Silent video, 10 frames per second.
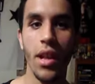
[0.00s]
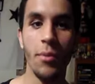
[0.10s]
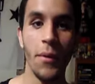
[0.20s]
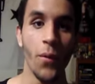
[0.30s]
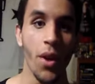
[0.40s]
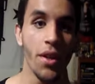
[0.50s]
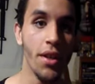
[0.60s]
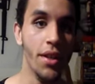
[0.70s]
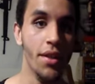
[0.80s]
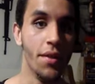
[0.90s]
Now, my friend,
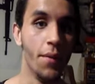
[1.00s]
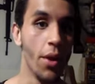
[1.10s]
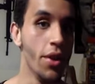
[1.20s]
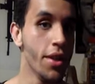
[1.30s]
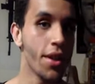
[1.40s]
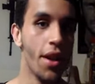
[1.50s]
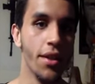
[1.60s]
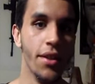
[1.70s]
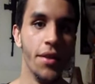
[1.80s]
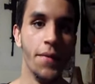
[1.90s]
he's a very nice
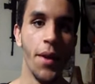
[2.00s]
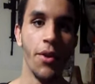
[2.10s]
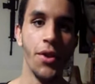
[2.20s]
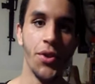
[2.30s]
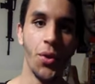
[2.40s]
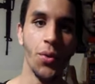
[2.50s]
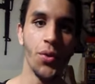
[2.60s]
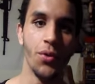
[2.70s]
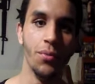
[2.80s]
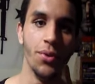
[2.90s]
guy. He's very
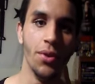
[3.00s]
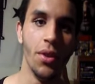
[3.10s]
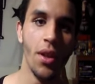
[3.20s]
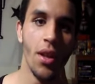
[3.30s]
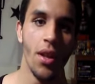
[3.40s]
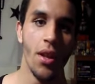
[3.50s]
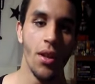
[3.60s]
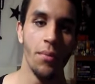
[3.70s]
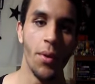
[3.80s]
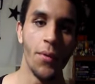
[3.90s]
sociable.
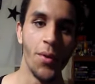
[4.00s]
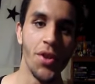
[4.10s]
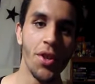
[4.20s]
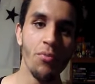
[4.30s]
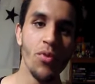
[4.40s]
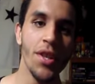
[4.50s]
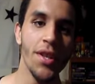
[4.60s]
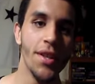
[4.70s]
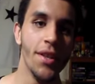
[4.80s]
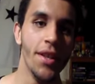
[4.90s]
But for some
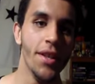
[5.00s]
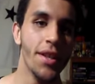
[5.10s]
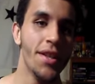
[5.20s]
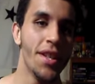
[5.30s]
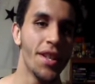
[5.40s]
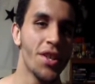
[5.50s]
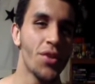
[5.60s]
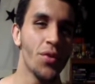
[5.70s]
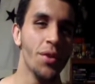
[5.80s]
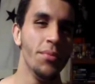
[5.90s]
reason, he gets
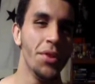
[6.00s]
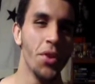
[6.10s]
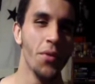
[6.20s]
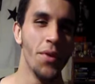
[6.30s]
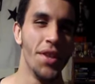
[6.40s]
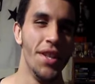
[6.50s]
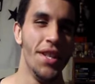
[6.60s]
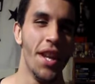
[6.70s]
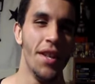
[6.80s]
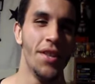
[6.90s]
extremely nervous and
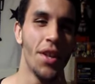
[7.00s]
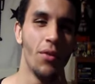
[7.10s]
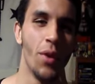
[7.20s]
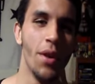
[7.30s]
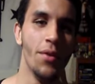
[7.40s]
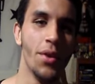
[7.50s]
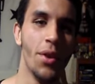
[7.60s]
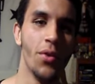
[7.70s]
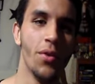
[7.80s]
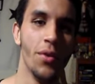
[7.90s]
tense around
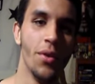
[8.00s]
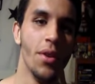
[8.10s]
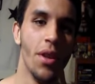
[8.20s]
other